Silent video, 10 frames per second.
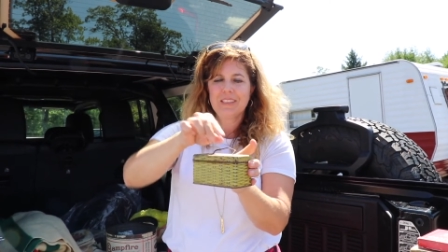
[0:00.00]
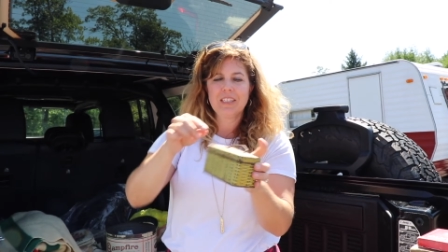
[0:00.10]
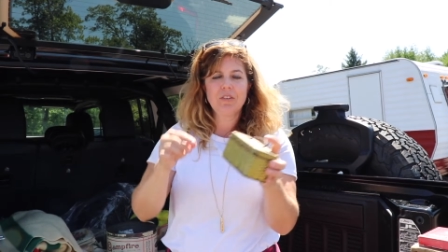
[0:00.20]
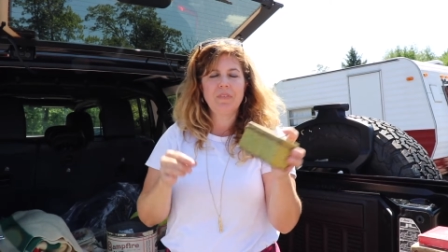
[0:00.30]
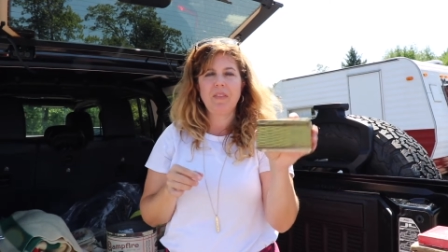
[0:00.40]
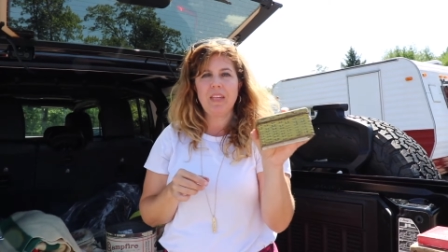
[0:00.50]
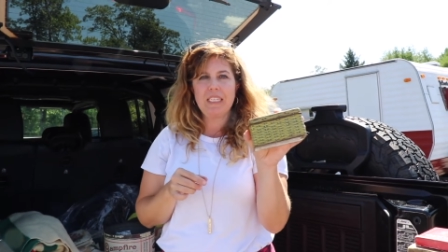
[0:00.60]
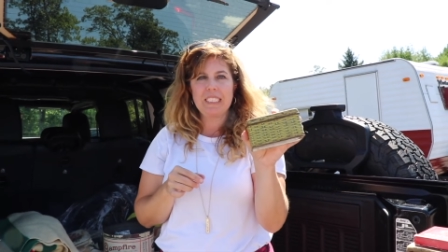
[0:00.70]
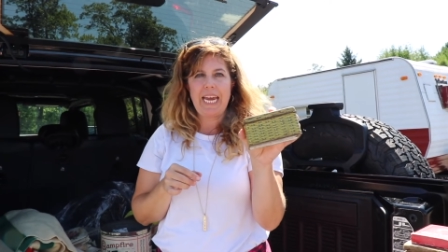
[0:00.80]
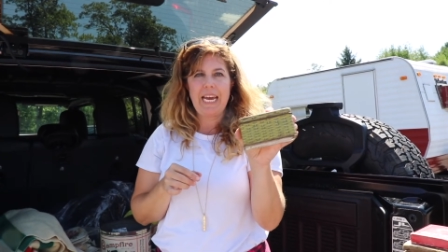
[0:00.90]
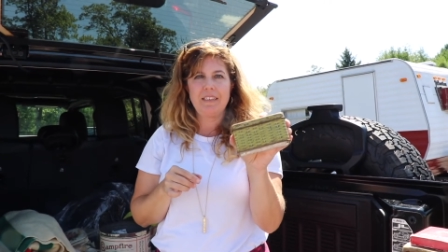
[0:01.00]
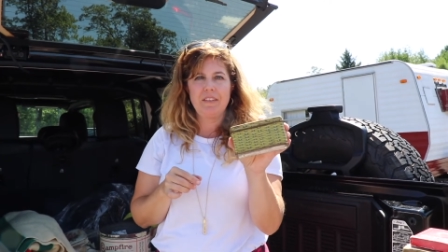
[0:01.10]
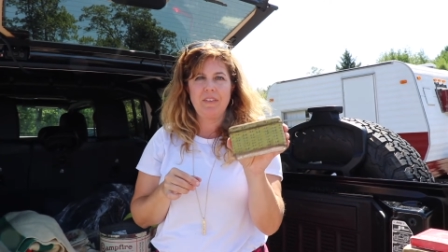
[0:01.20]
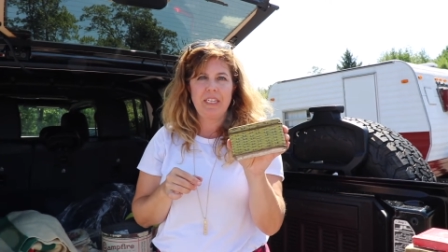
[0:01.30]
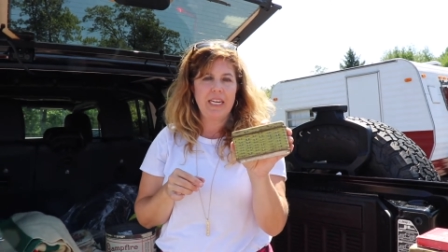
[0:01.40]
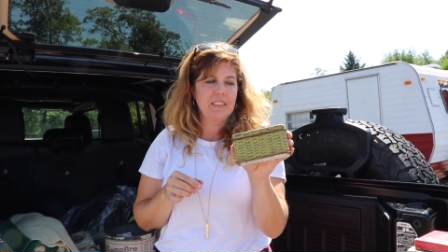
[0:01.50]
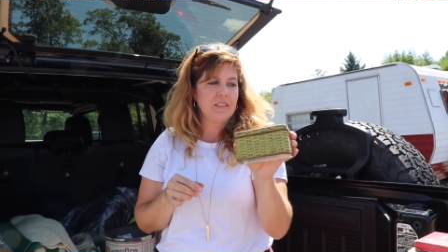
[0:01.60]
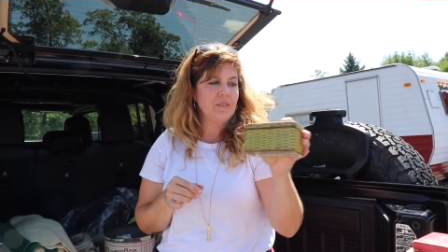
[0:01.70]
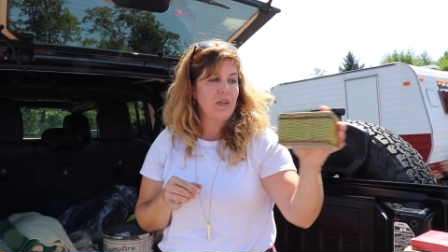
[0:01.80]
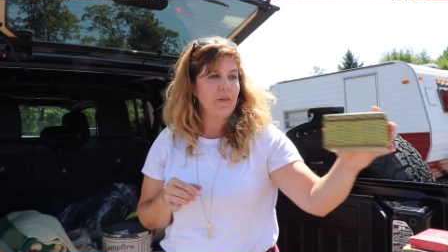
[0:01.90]
little fun things to add to
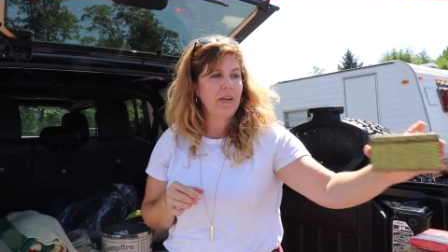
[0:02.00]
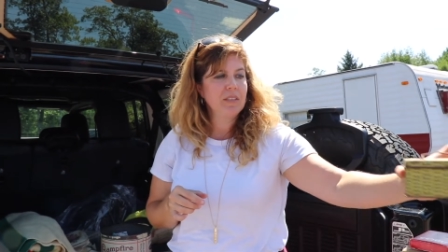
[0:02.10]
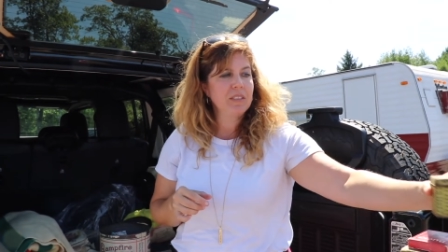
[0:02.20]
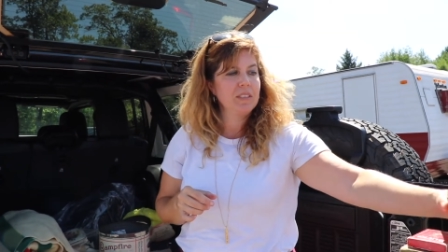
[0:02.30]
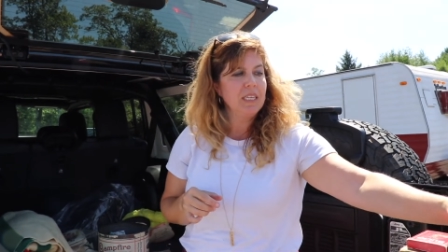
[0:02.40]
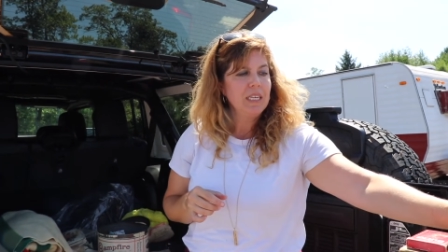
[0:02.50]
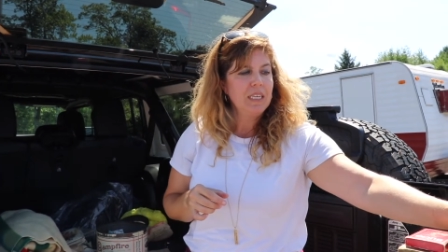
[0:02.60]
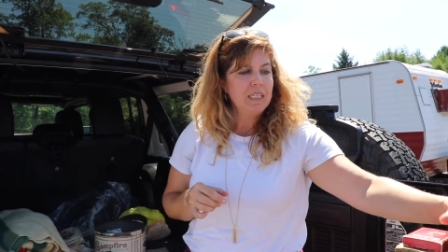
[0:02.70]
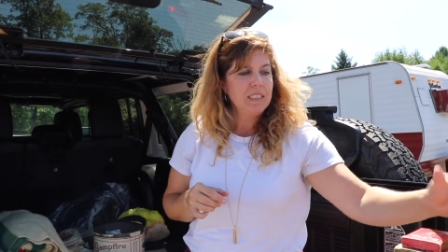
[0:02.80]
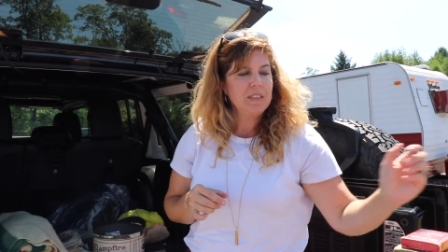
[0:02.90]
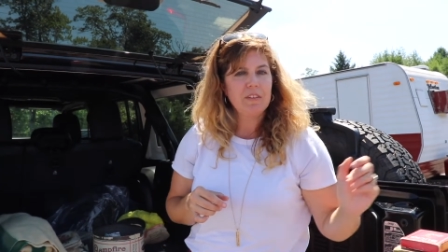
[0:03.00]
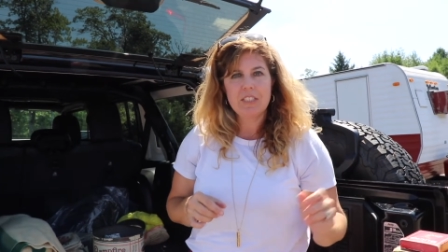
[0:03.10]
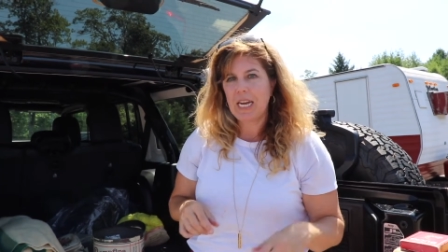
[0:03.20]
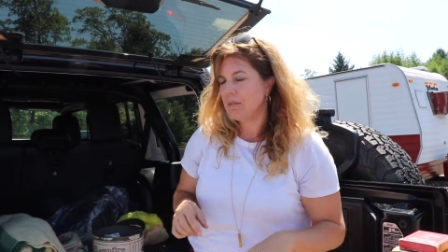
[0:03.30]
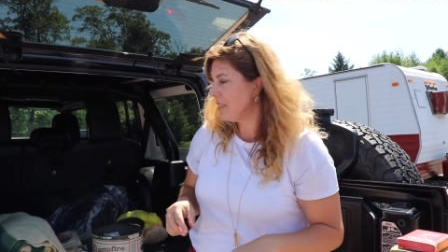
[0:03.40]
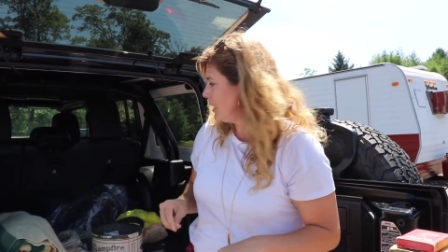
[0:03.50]
vignettes around the different times of